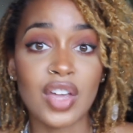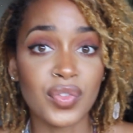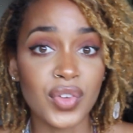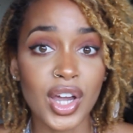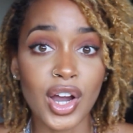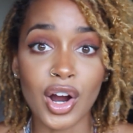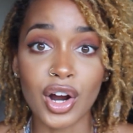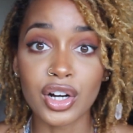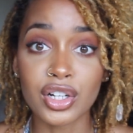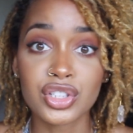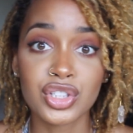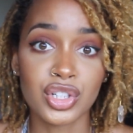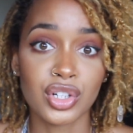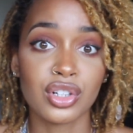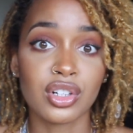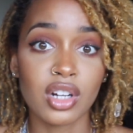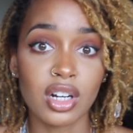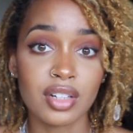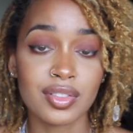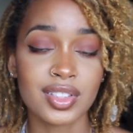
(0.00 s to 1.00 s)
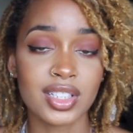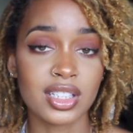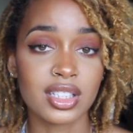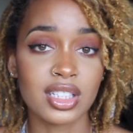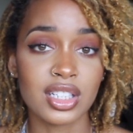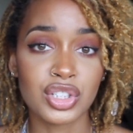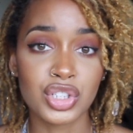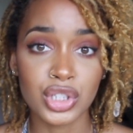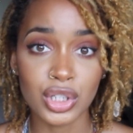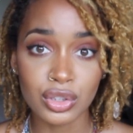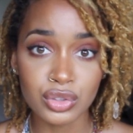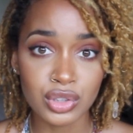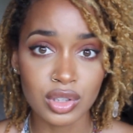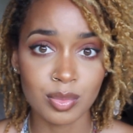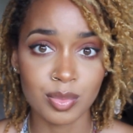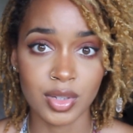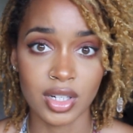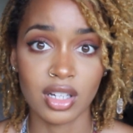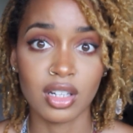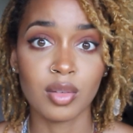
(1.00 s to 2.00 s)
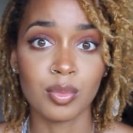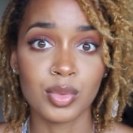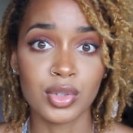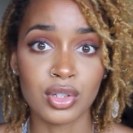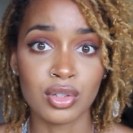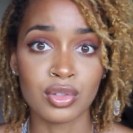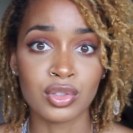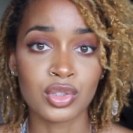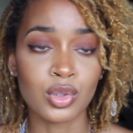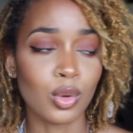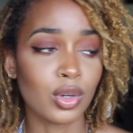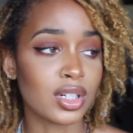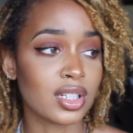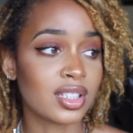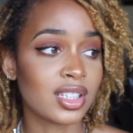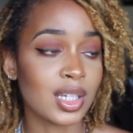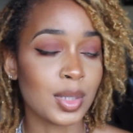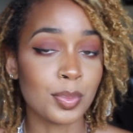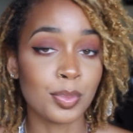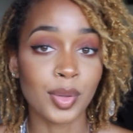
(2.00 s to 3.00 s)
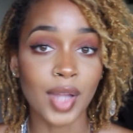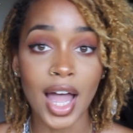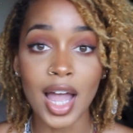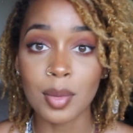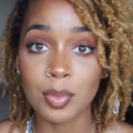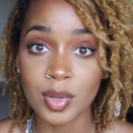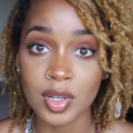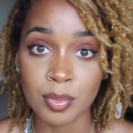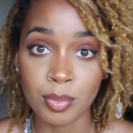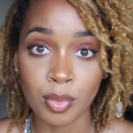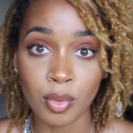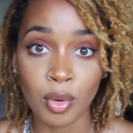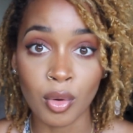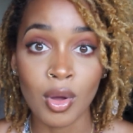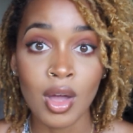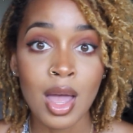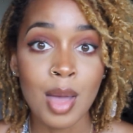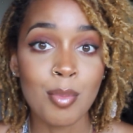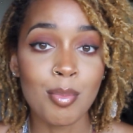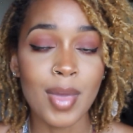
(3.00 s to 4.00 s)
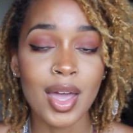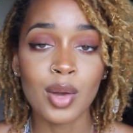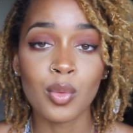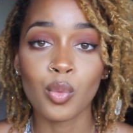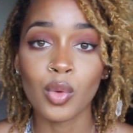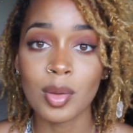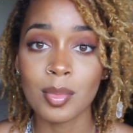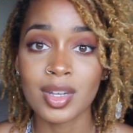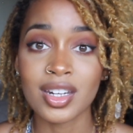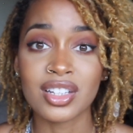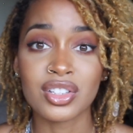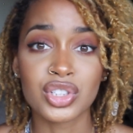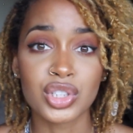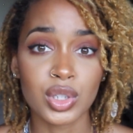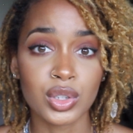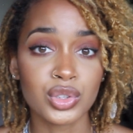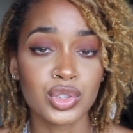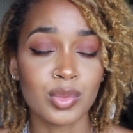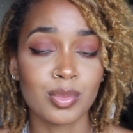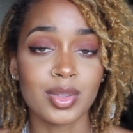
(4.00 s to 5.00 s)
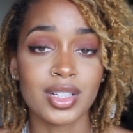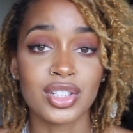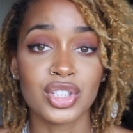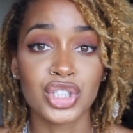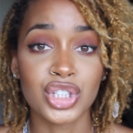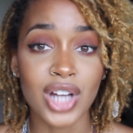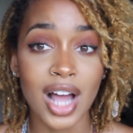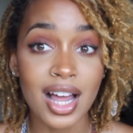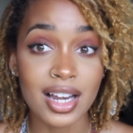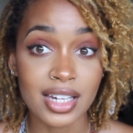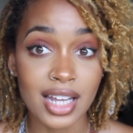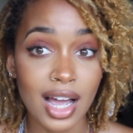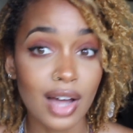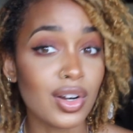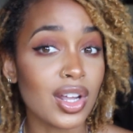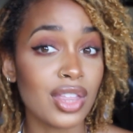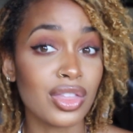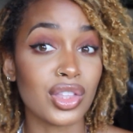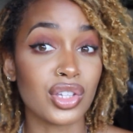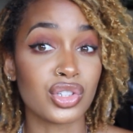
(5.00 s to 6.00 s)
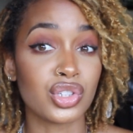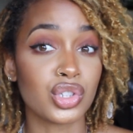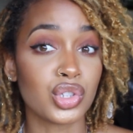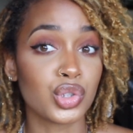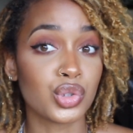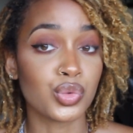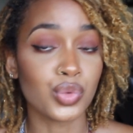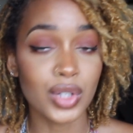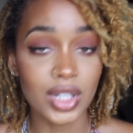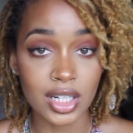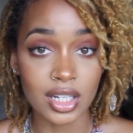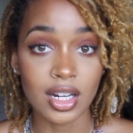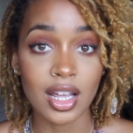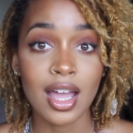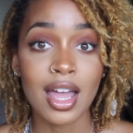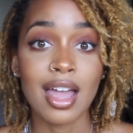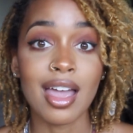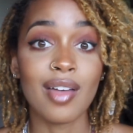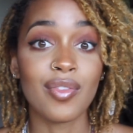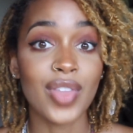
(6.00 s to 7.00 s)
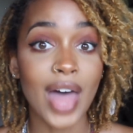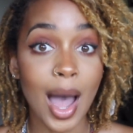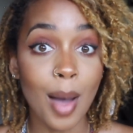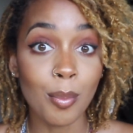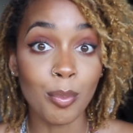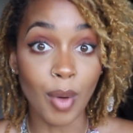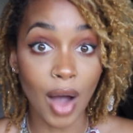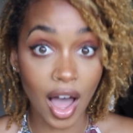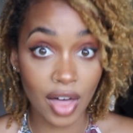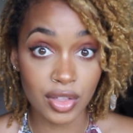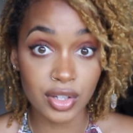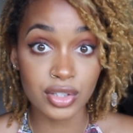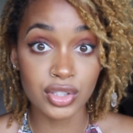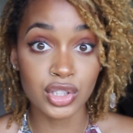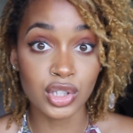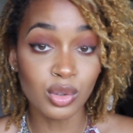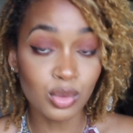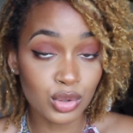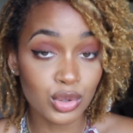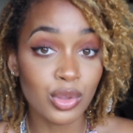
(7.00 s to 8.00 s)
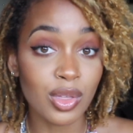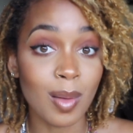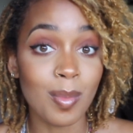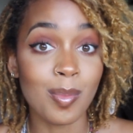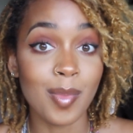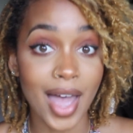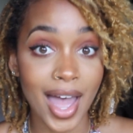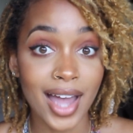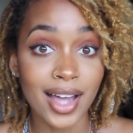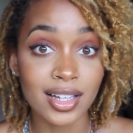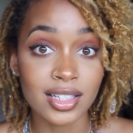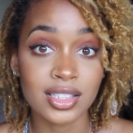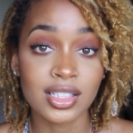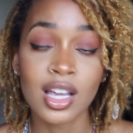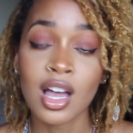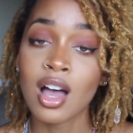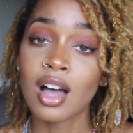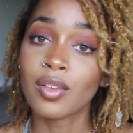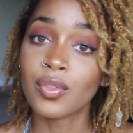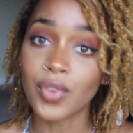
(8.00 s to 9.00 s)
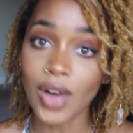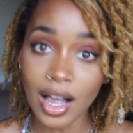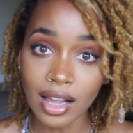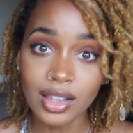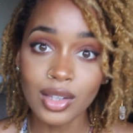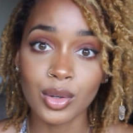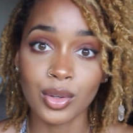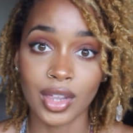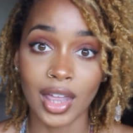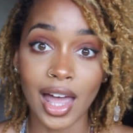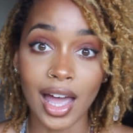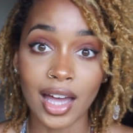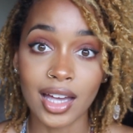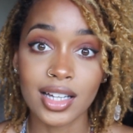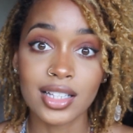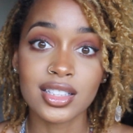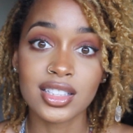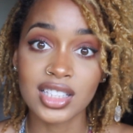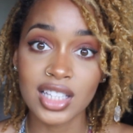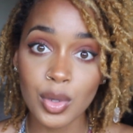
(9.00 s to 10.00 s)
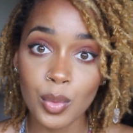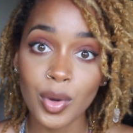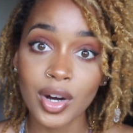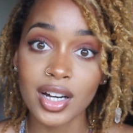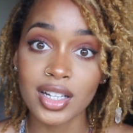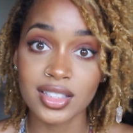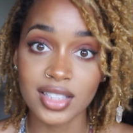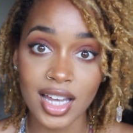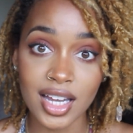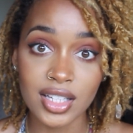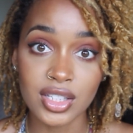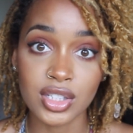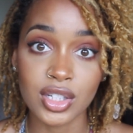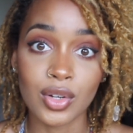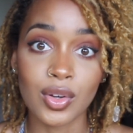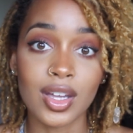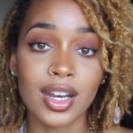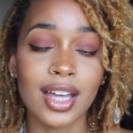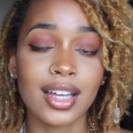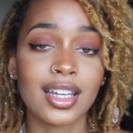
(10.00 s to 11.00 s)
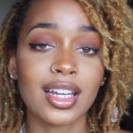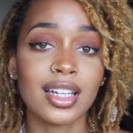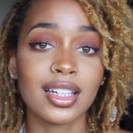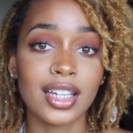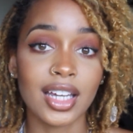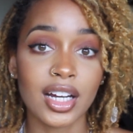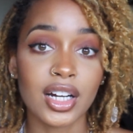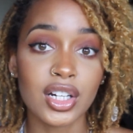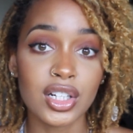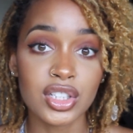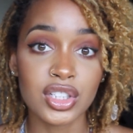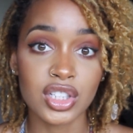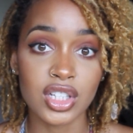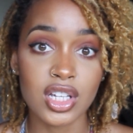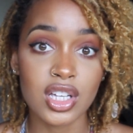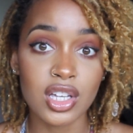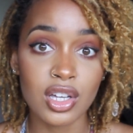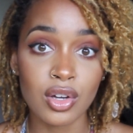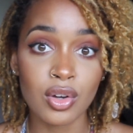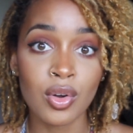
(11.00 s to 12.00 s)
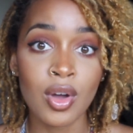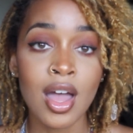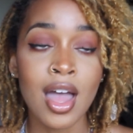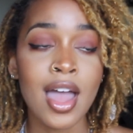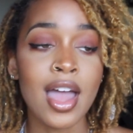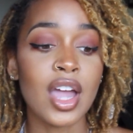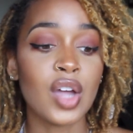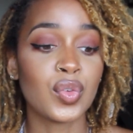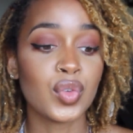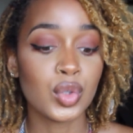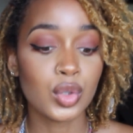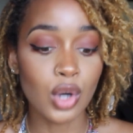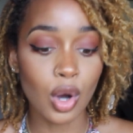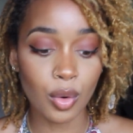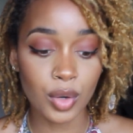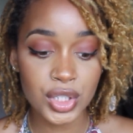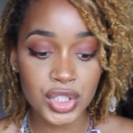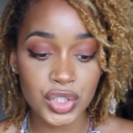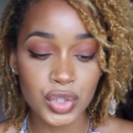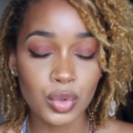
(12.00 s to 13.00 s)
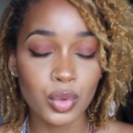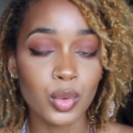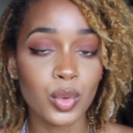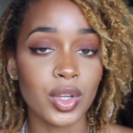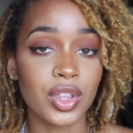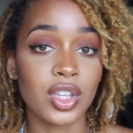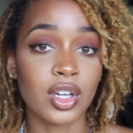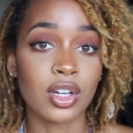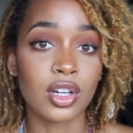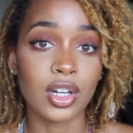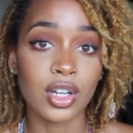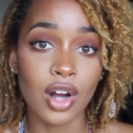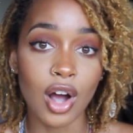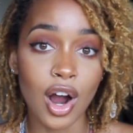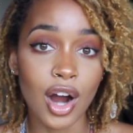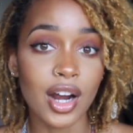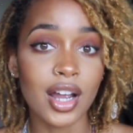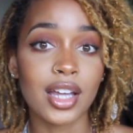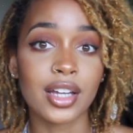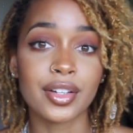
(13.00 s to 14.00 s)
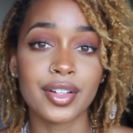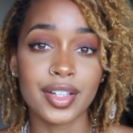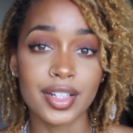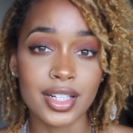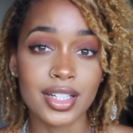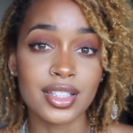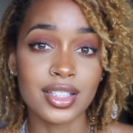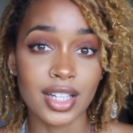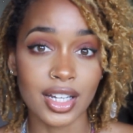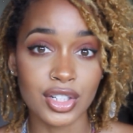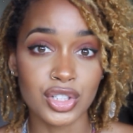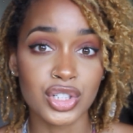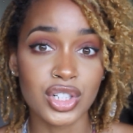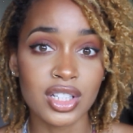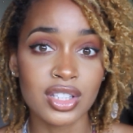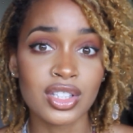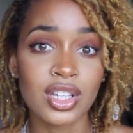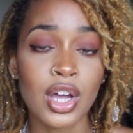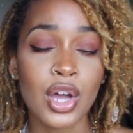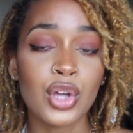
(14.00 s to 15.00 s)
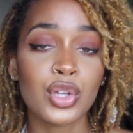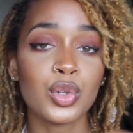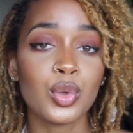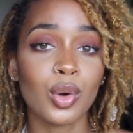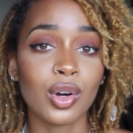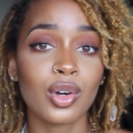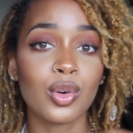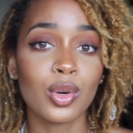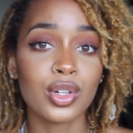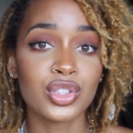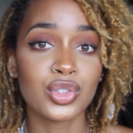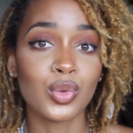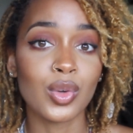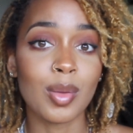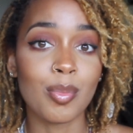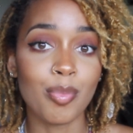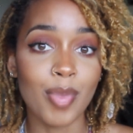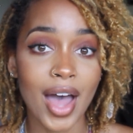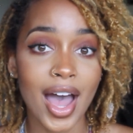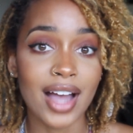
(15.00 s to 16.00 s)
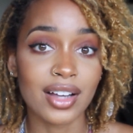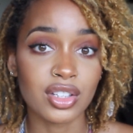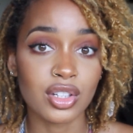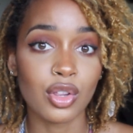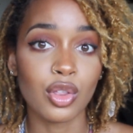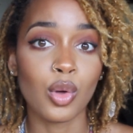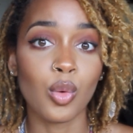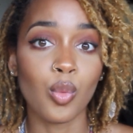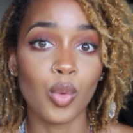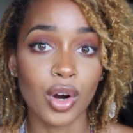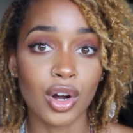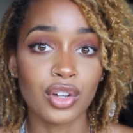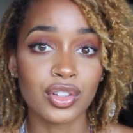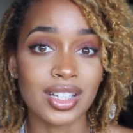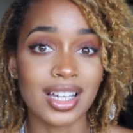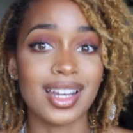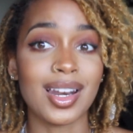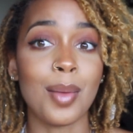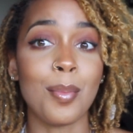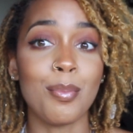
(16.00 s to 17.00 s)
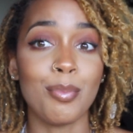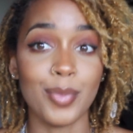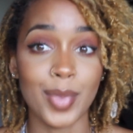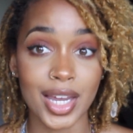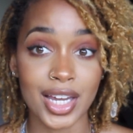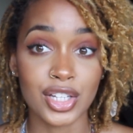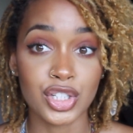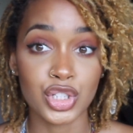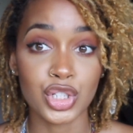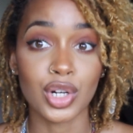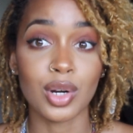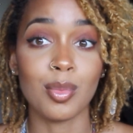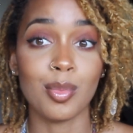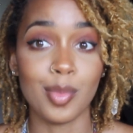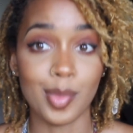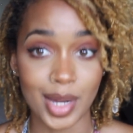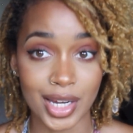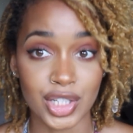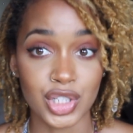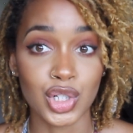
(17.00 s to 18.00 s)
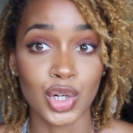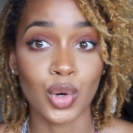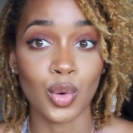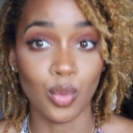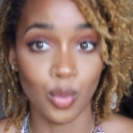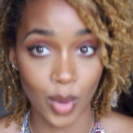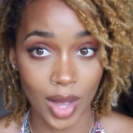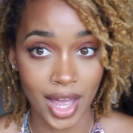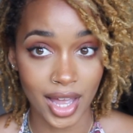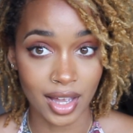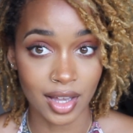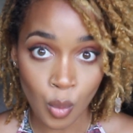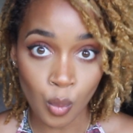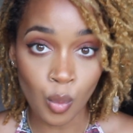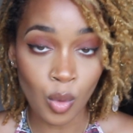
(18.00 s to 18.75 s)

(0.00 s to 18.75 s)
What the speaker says: If it irks your nerves to see children being abused or to see black people, men, women, and children being shot down in the street, if that bothers you to the max, follow that and see where it takes you. And I can guarantee you, if you go into it with a good heart and good intentions, you are going to impact the world in a major, major way.